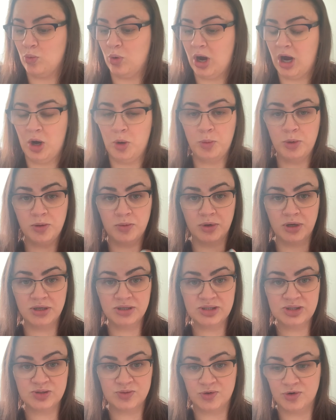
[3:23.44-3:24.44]
while we read a
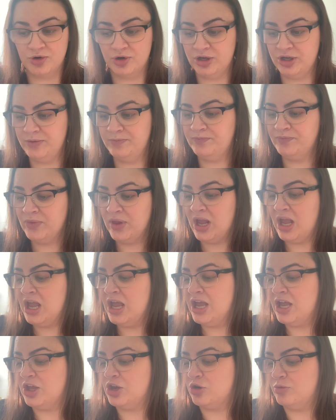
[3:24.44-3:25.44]
story.
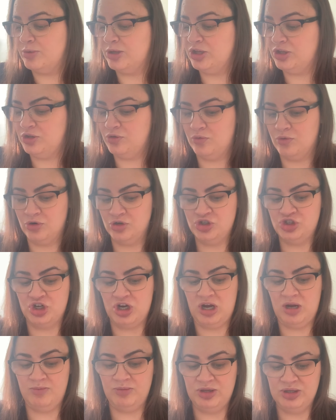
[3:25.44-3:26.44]
It'll be your
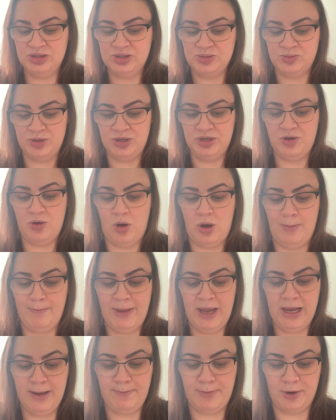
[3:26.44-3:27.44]
job this week on
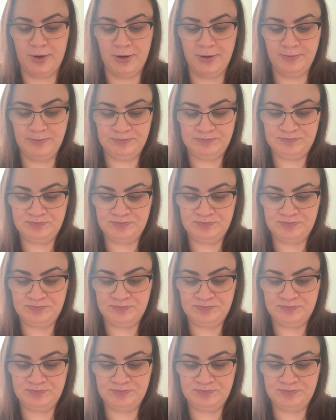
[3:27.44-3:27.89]
paper